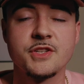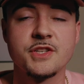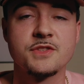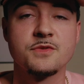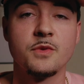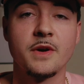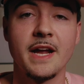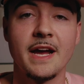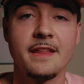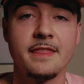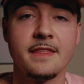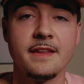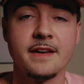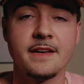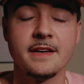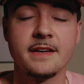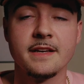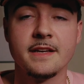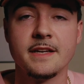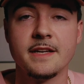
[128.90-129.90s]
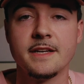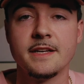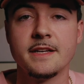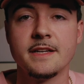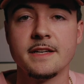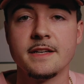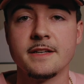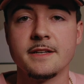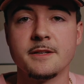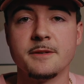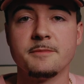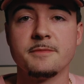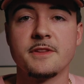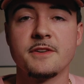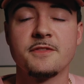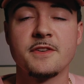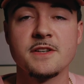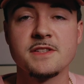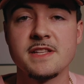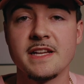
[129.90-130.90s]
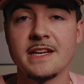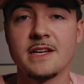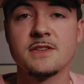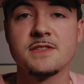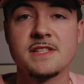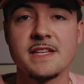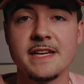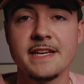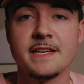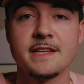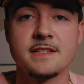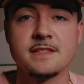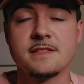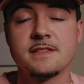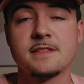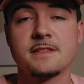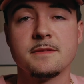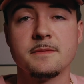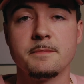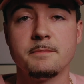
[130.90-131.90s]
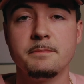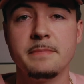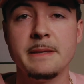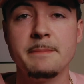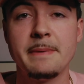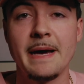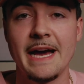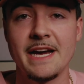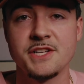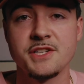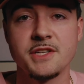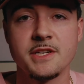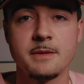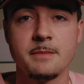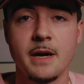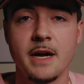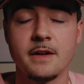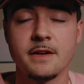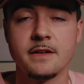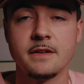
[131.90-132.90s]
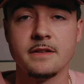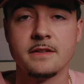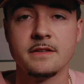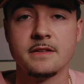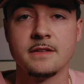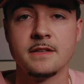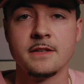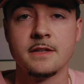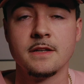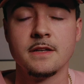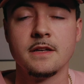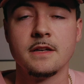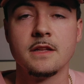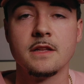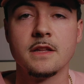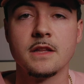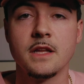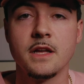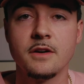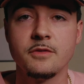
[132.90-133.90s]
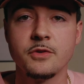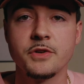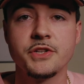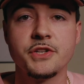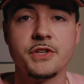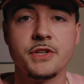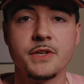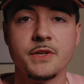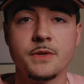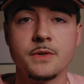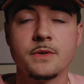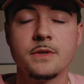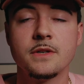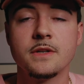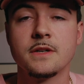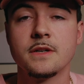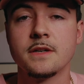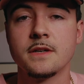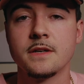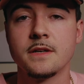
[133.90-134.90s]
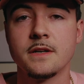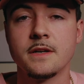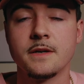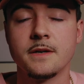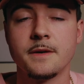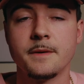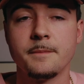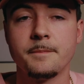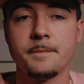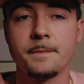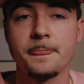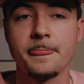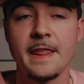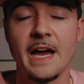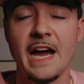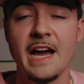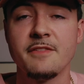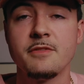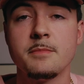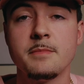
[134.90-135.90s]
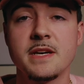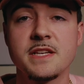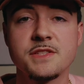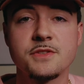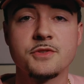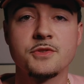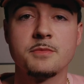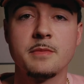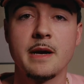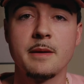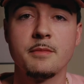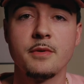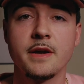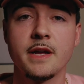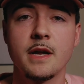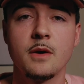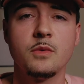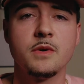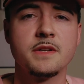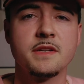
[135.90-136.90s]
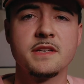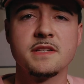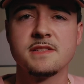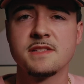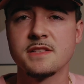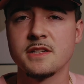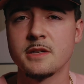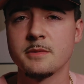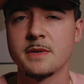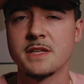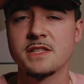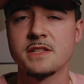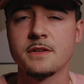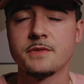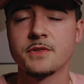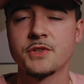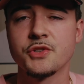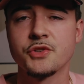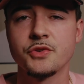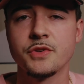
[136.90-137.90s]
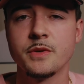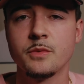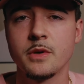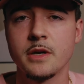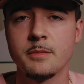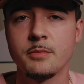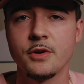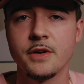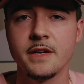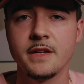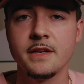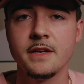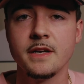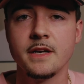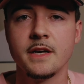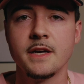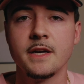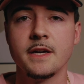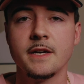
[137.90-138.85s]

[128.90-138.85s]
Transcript: Just what I think. The first thing I'll say is be passionate about it. Love what you do. I have a message with my brand. I wouldn't consider myself a streetwear brand.